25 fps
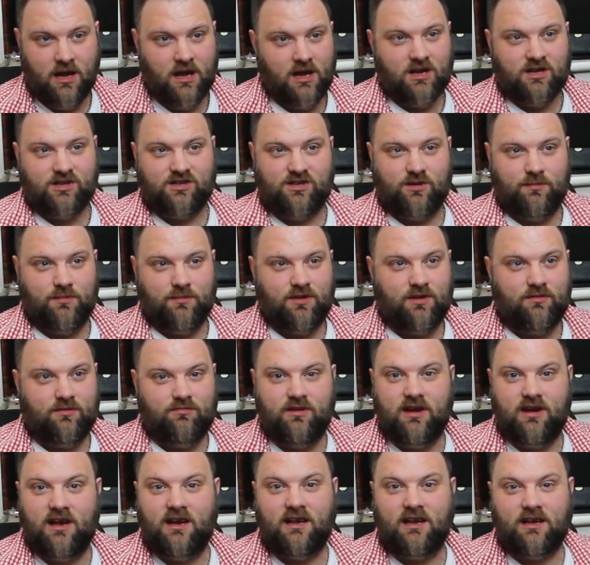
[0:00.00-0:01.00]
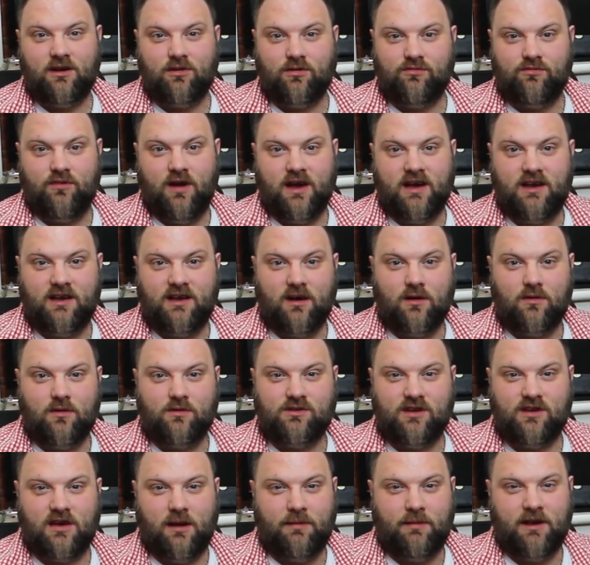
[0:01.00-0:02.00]
Some of the really good
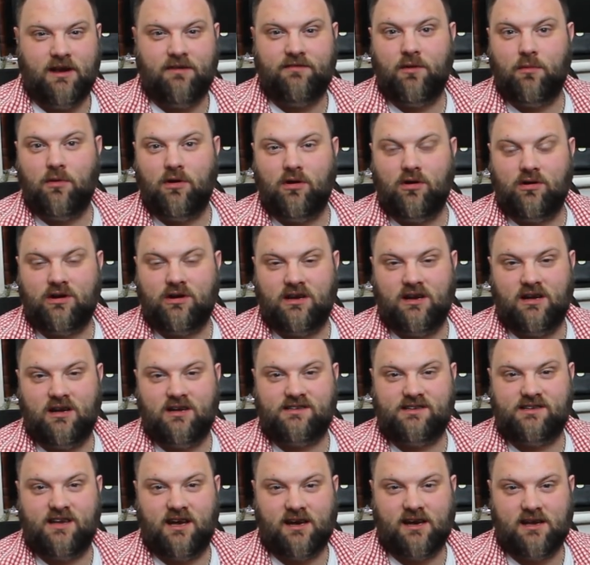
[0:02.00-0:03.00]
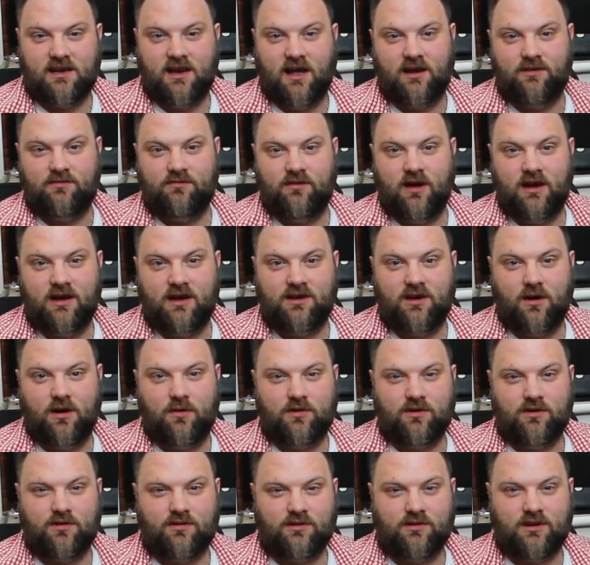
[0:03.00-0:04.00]
radios, I mean, if you were looking at a second-hand radio,
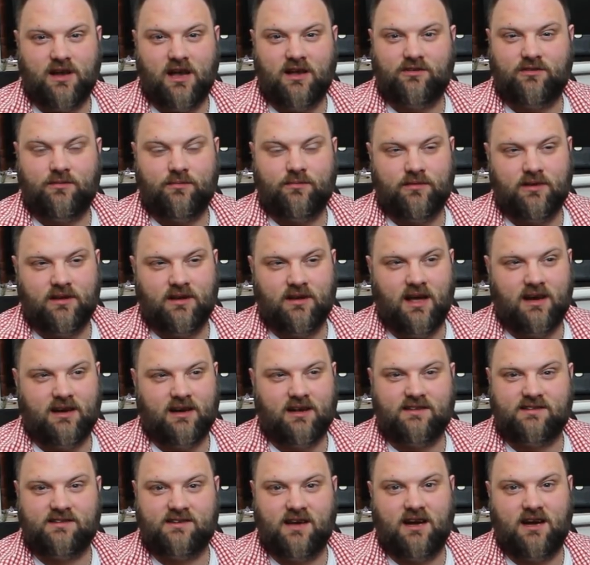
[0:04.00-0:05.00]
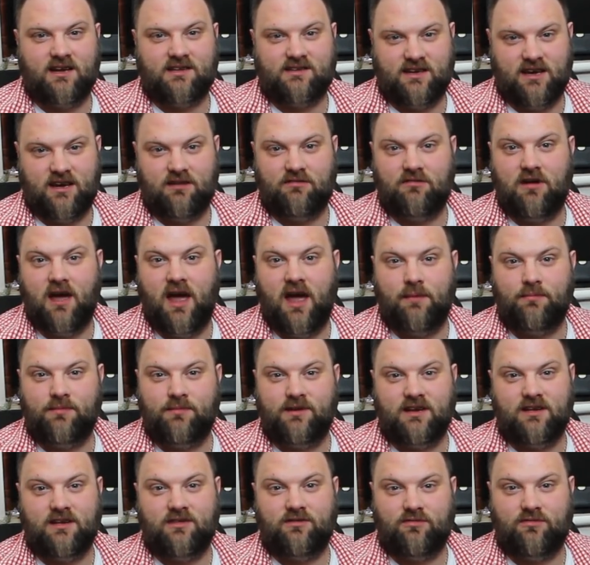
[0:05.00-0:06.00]
you could get something like a Titera
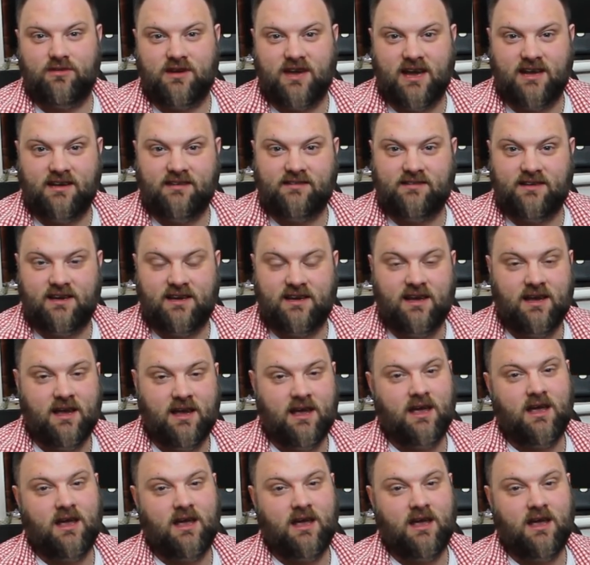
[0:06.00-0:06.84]
MD380.